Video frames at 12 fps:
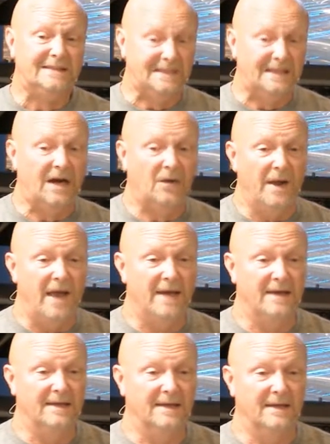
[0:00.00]
you know, we had the
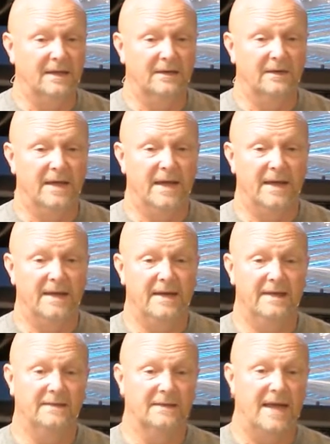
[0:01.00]
little hurricane
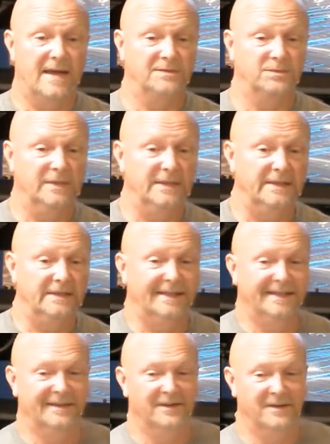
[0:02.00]
deal last week,
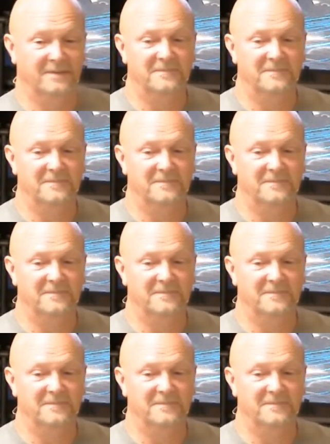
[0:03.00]
and uh,